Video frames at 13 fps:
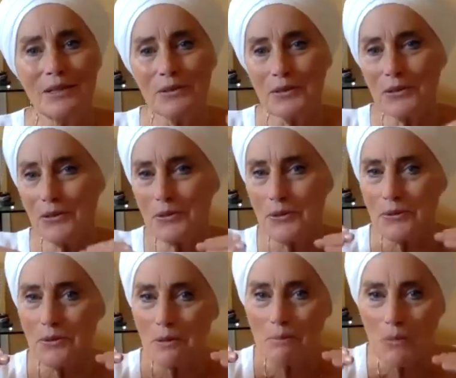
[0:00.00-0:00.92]

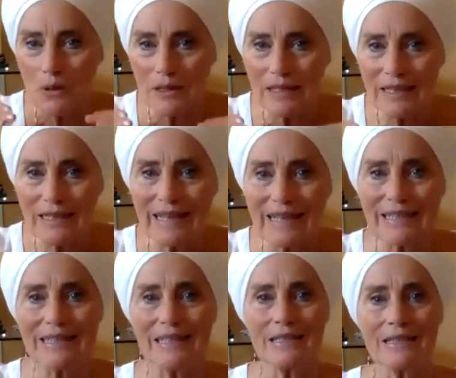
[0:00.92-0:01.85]
you more
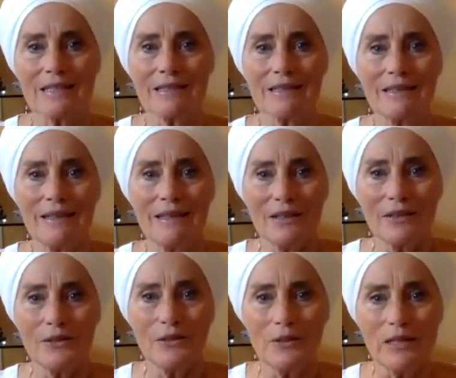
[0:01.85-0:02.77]
connected,
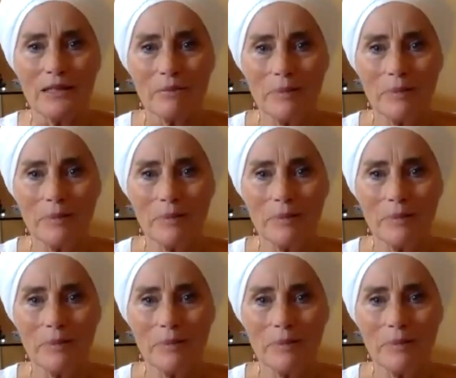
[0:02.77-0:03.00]
you can